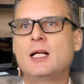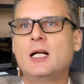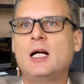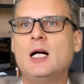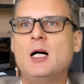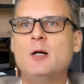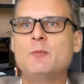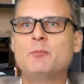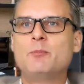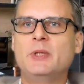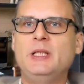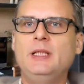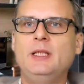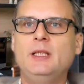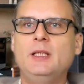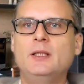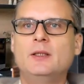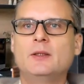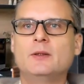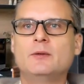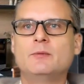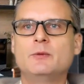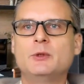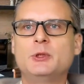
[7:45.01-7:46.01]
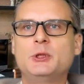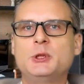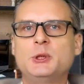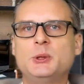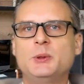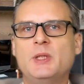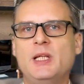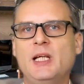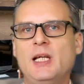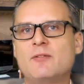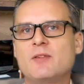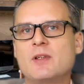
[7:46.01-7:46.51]
company
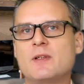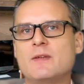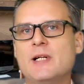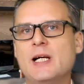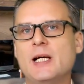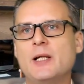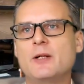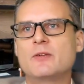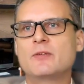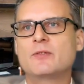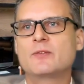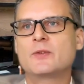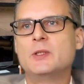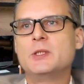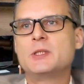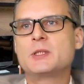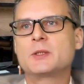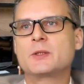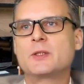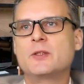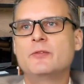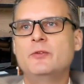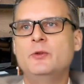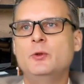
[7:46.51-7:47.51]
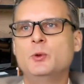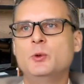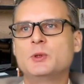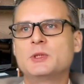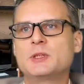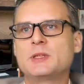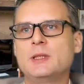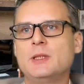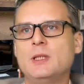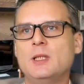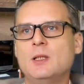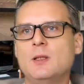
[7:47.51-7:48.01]
should have the right of first
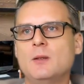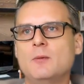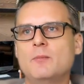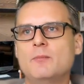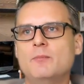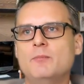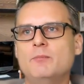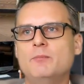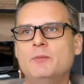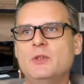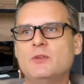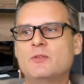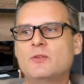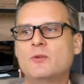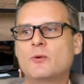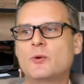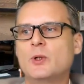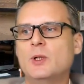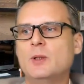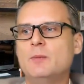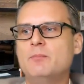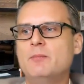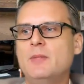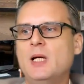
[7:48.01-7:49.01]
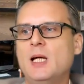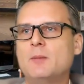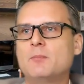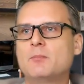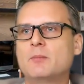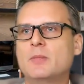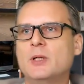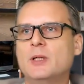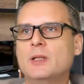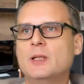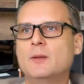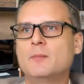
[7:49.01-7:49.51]
refusal before a
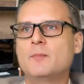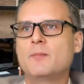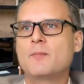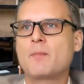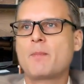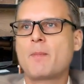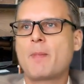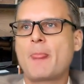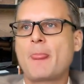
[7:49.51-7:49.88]
member